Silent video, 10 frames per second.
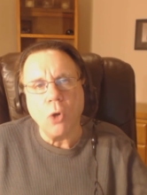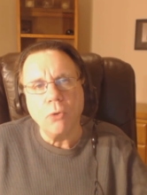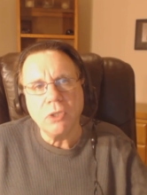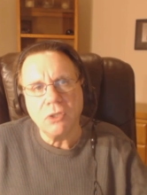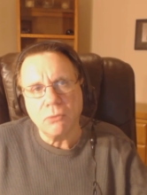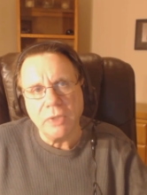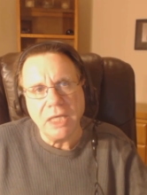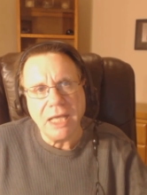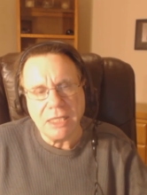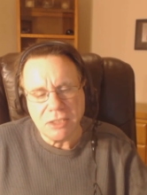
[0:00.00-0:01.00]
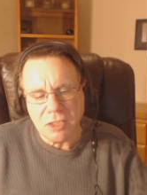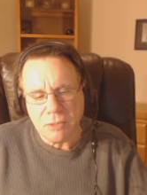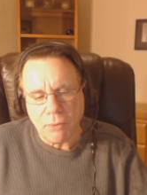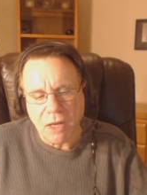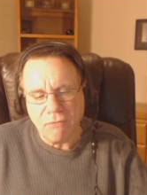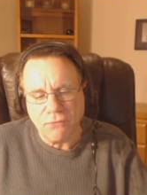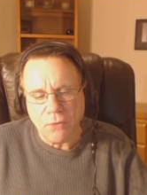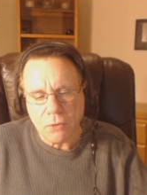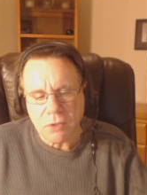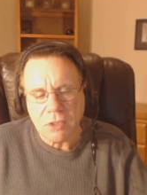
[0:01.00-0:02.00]
0 3 against the spread,
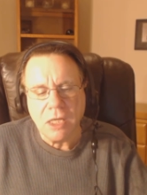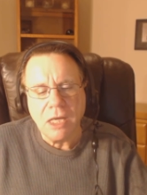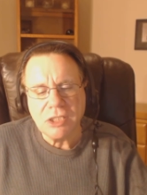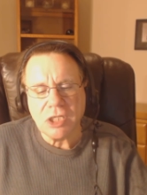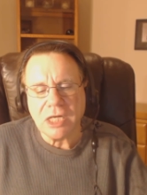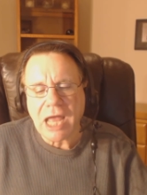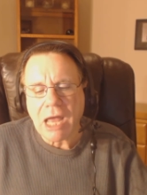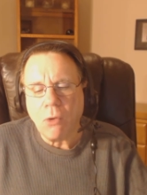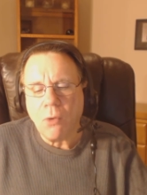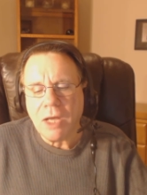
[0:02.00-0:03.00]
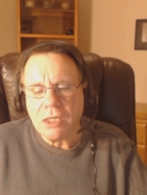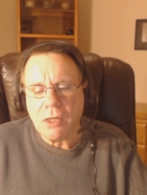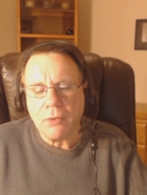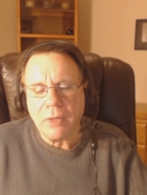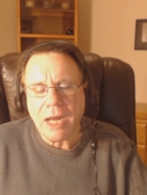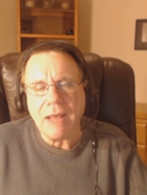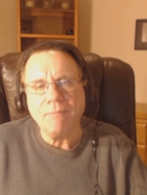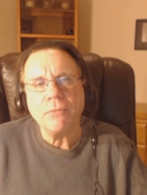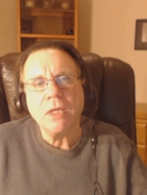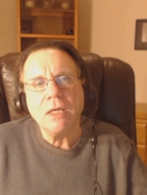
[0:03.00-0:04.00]
folks. Chicago, on the other
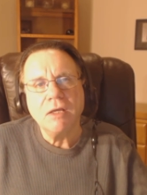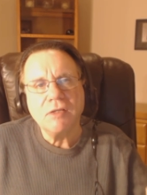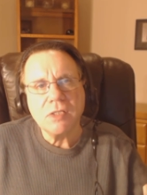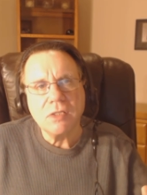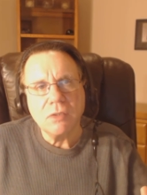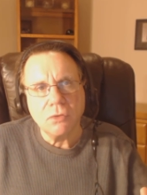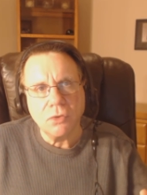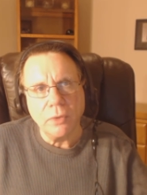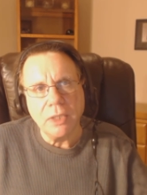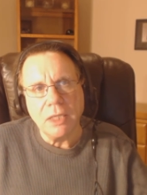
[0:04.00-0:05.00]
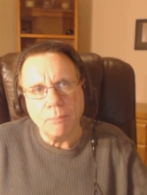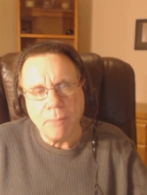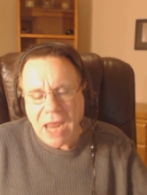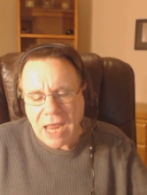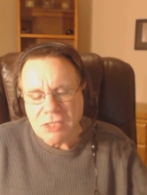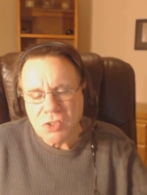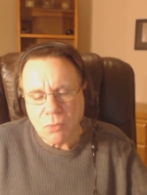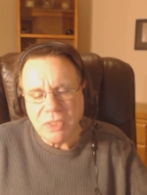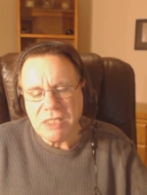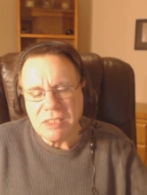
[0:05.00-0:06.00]
hand, during the past
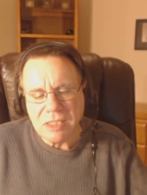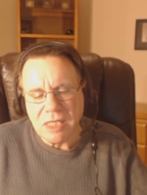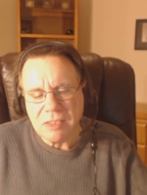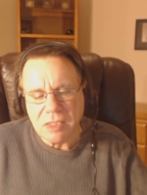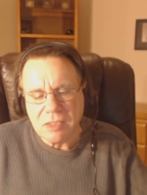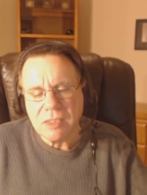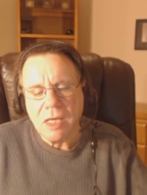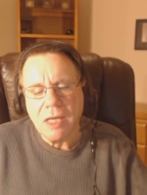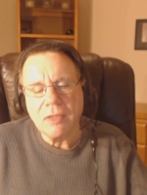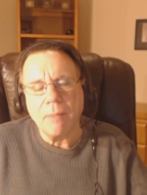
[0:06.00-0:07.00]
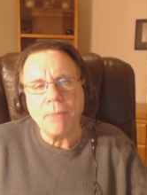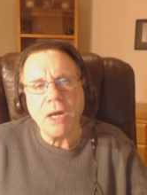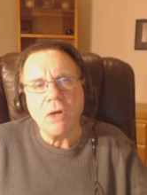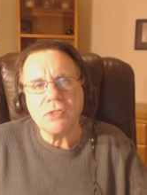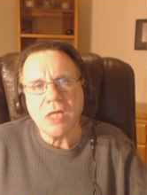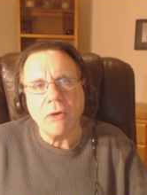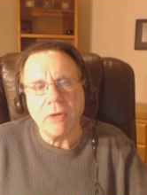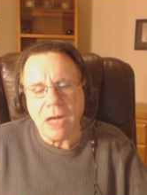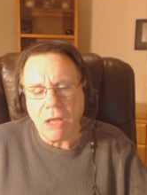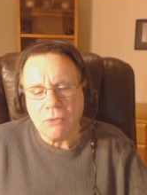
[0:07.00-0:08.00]
three seasons, the Bears
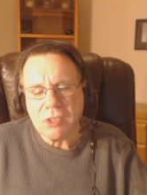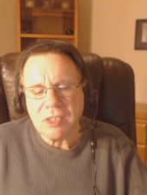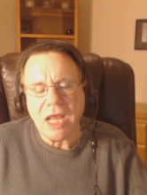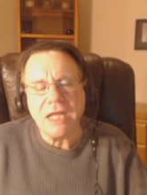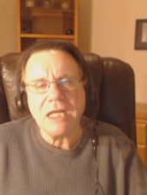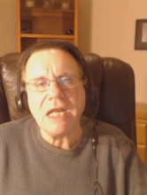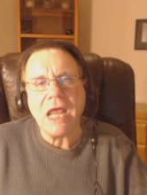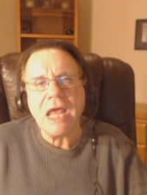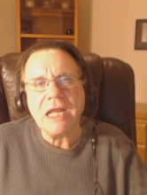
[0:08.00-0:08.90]
are an outstanding